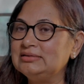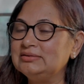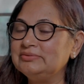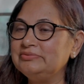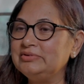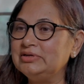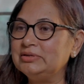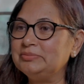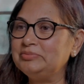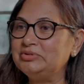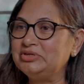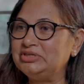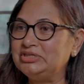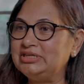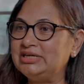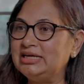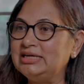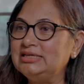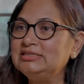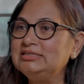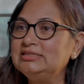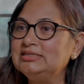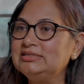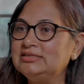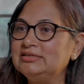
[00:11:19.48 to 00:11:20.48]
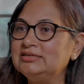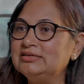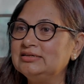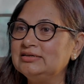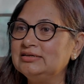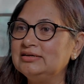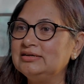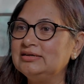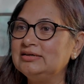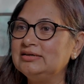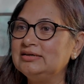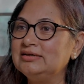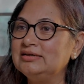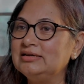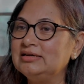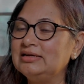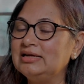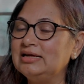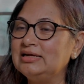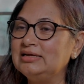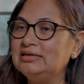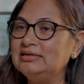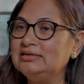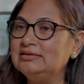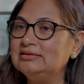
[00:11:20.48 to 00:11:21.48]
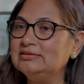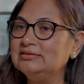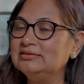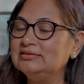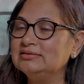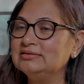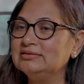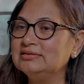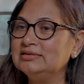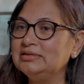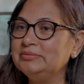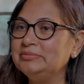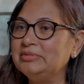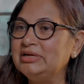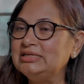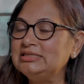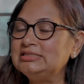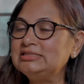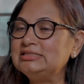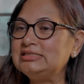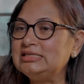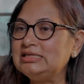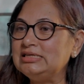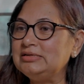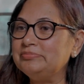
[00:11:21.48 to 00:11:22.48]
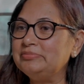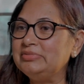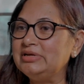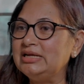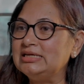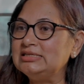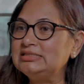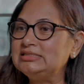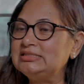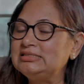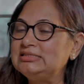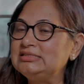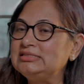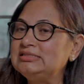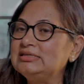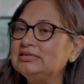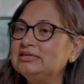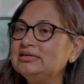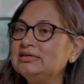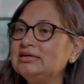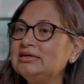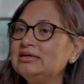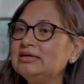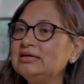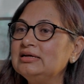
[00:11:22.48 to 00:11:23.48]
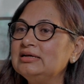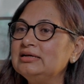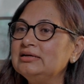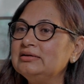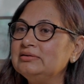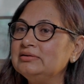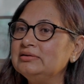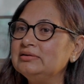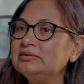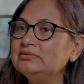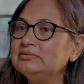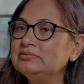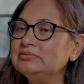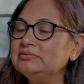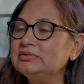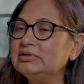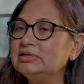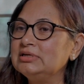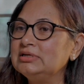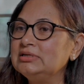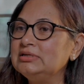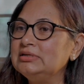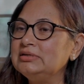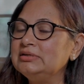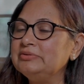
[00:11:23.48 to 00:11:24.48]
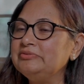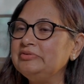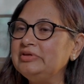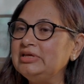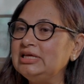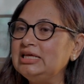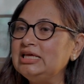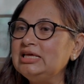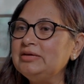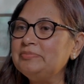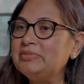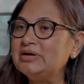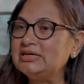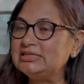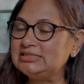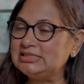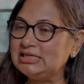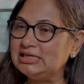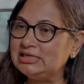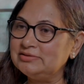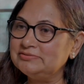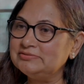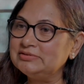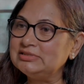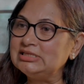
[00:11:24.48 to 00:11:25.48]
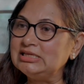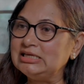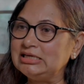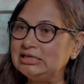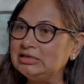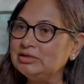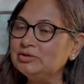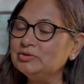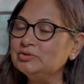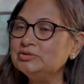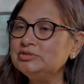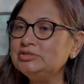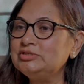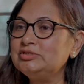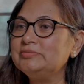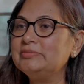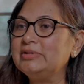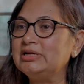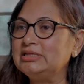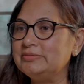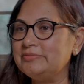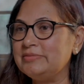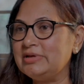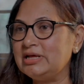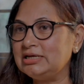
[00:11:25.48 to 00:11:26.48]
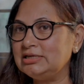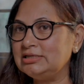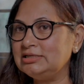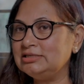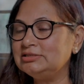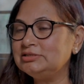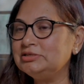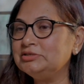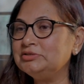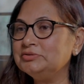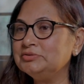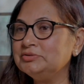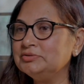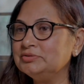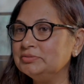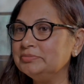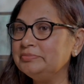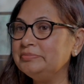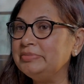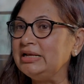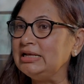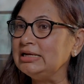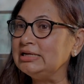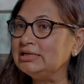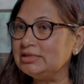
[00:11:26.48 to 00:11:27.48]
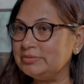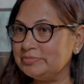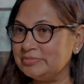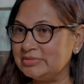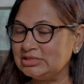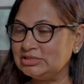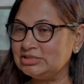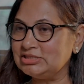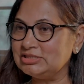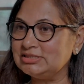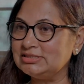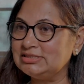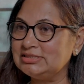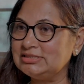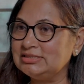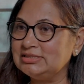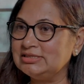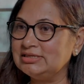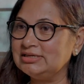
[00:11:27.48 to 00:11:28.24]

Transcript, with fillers: we are protected and uh, immensely blessed. And we keep ourselves like close to Mother Mary through pilgrimages.